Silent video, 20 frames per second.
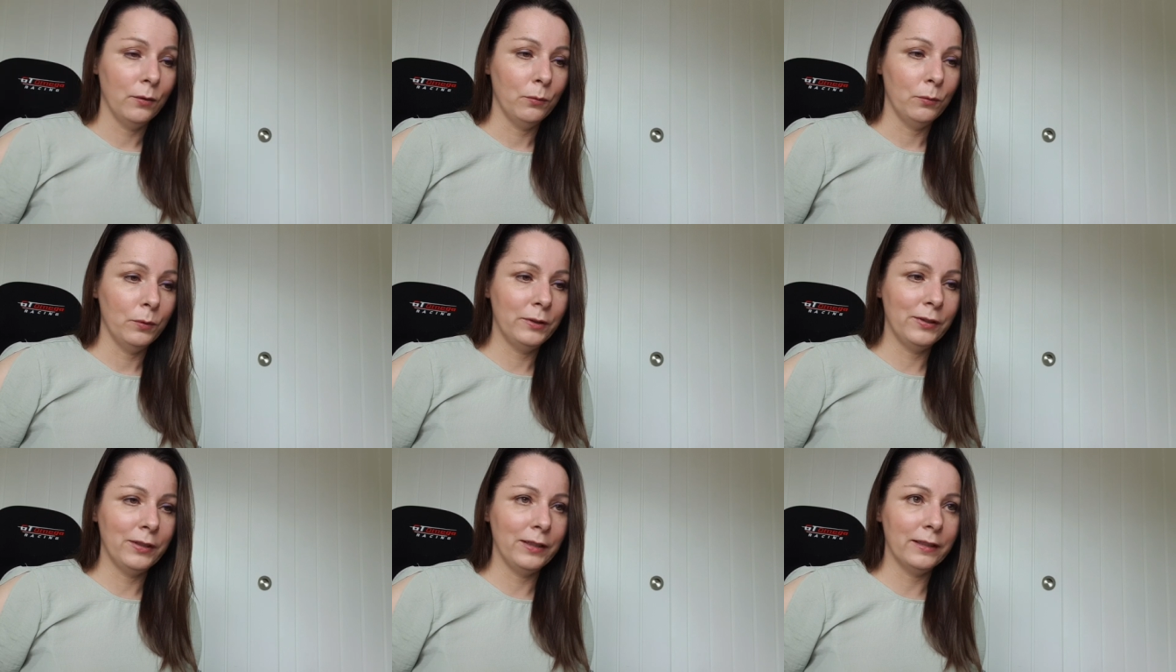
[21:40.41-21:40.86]

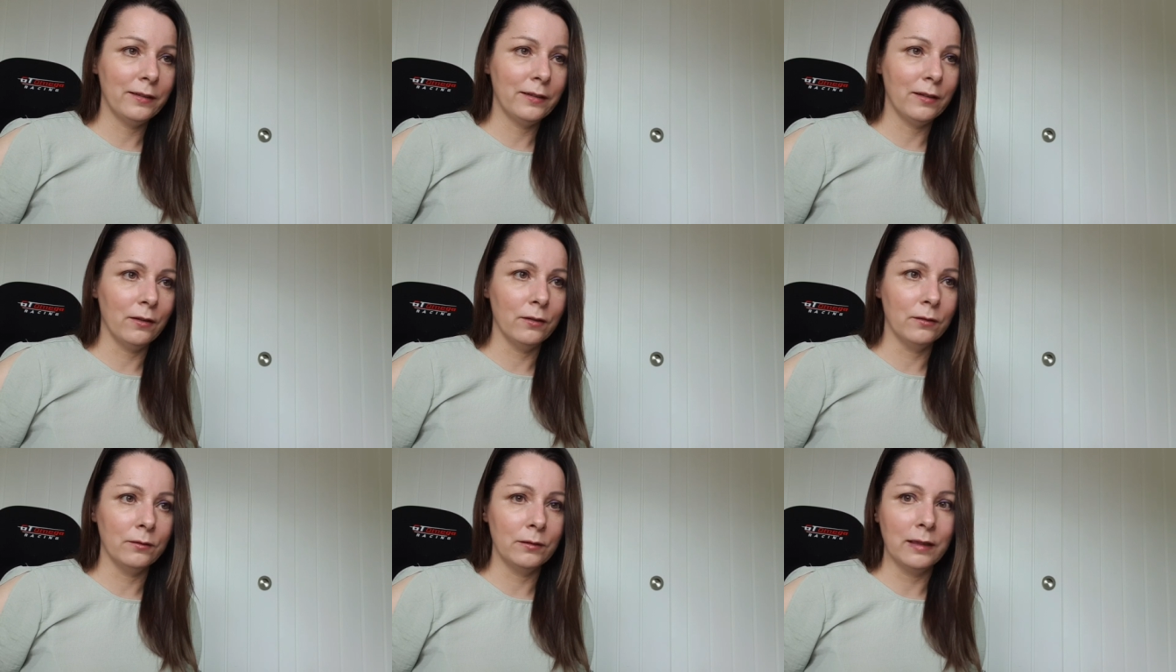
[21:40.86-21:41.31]
which is
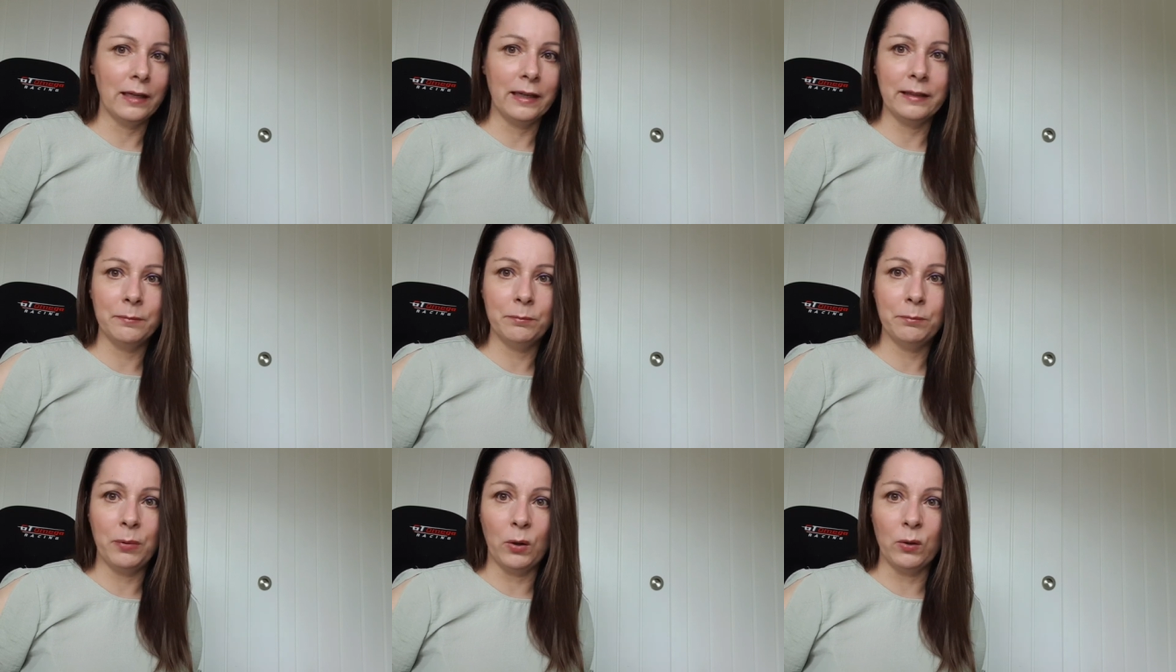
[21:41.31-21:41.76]
like oh,
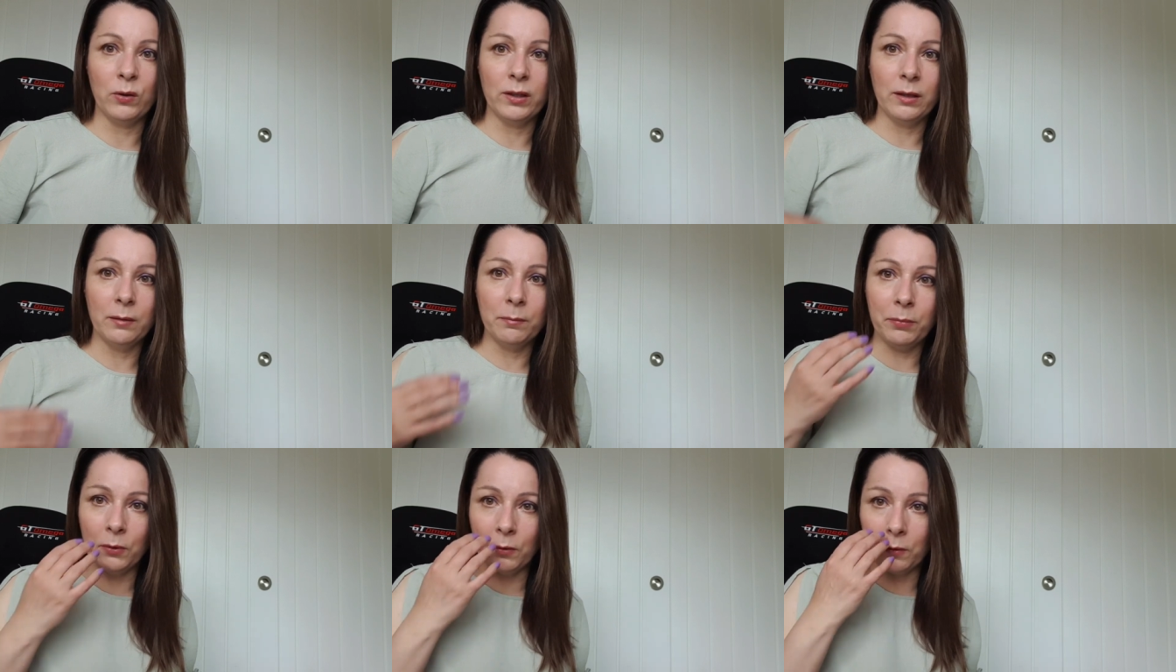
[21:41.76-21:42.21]
they buy
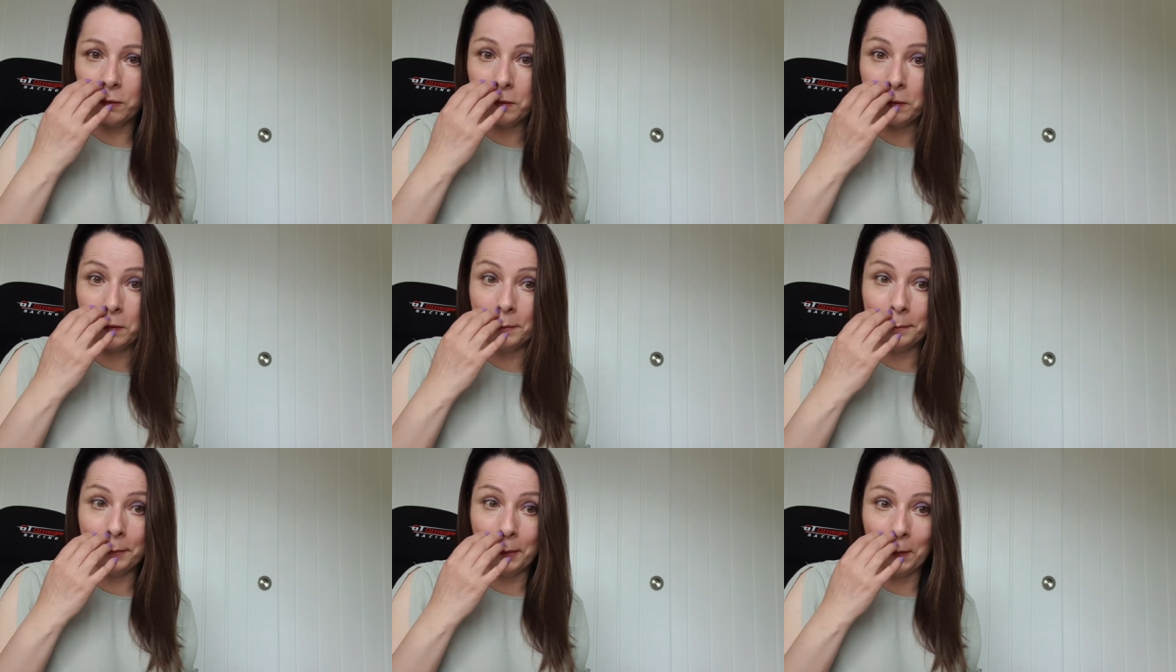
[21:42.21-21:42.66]
your
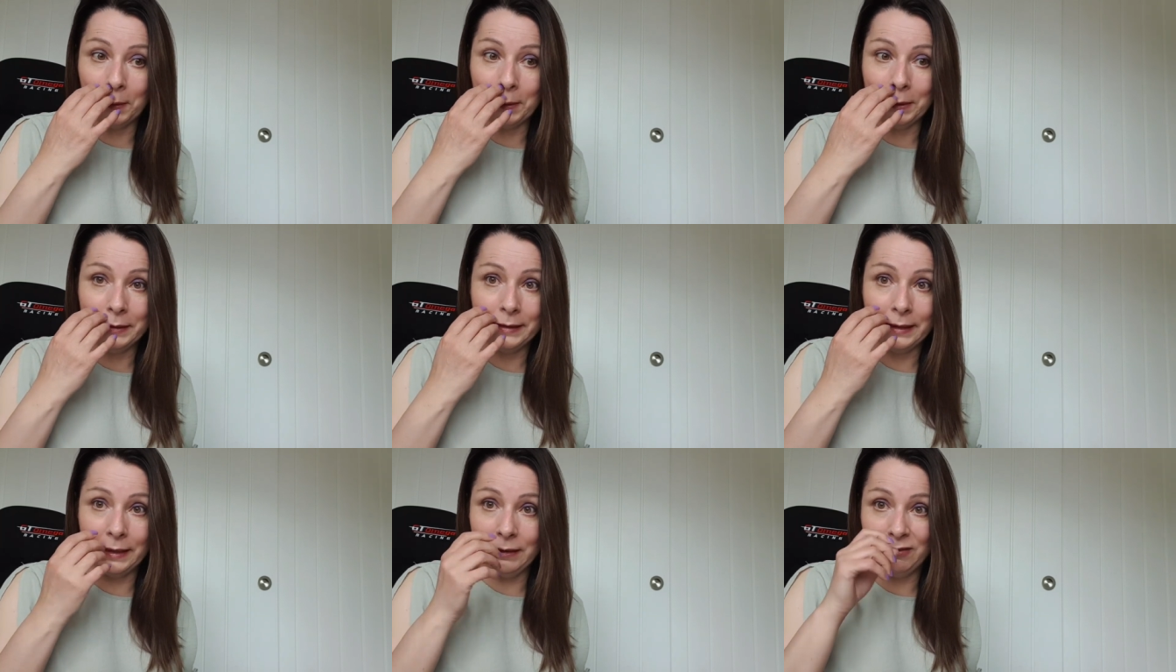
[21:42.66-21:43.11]
books and buy
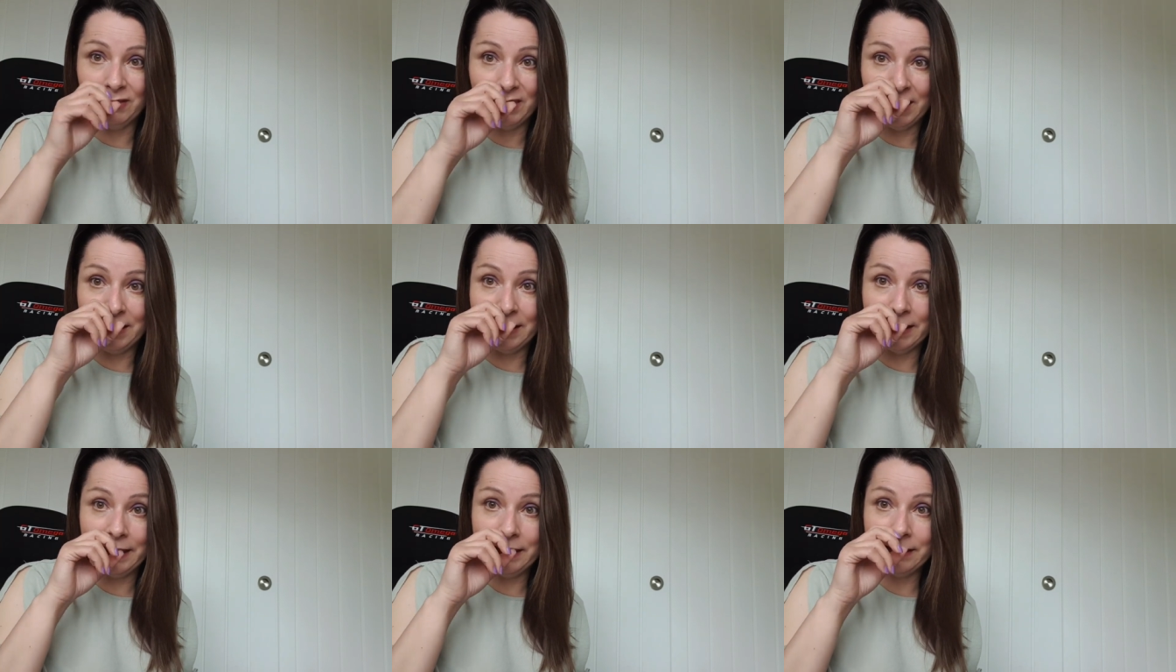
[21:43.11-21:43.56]
your
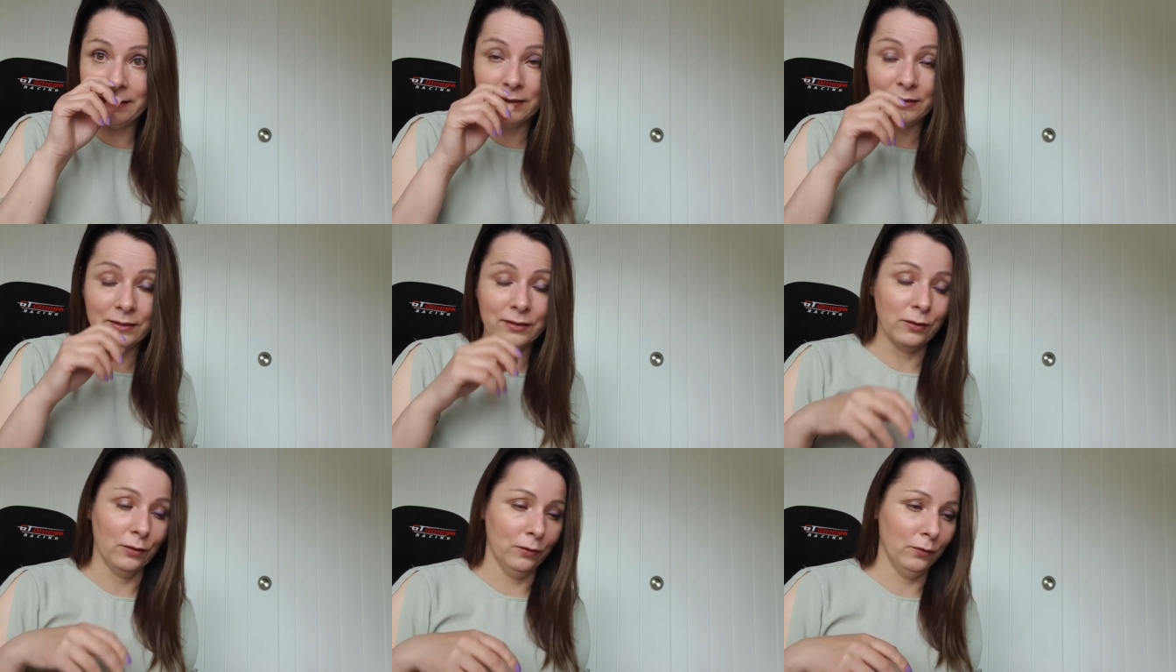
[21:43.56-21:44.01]
DVDs
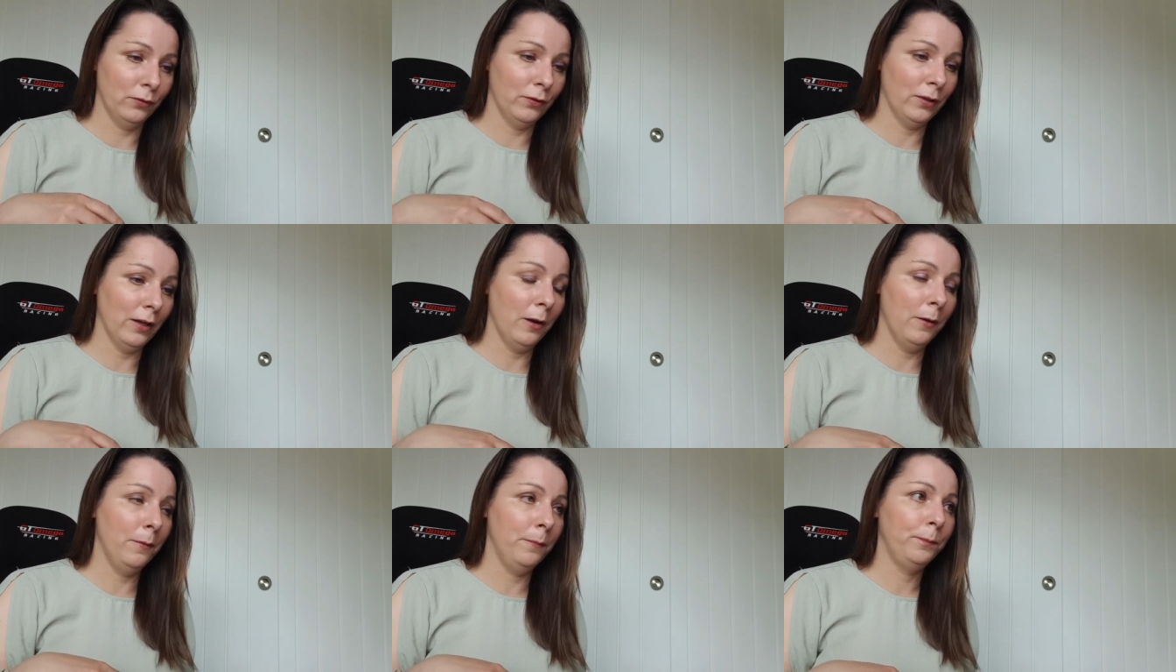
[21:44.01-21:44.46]
and stuff.
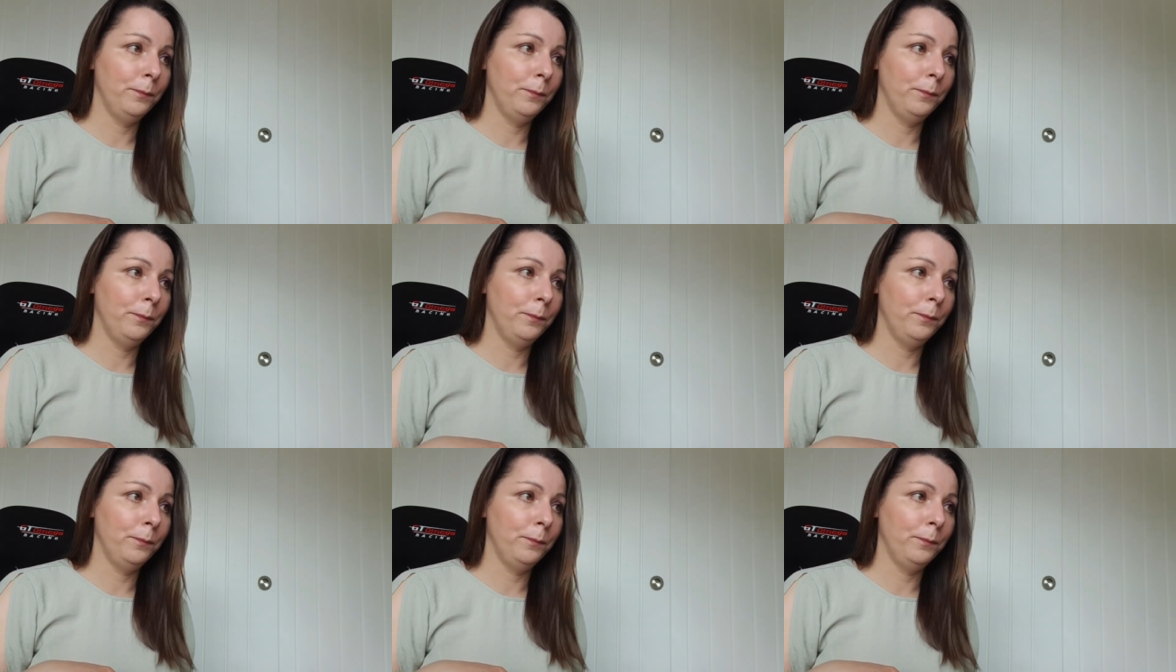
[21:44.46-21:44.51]
So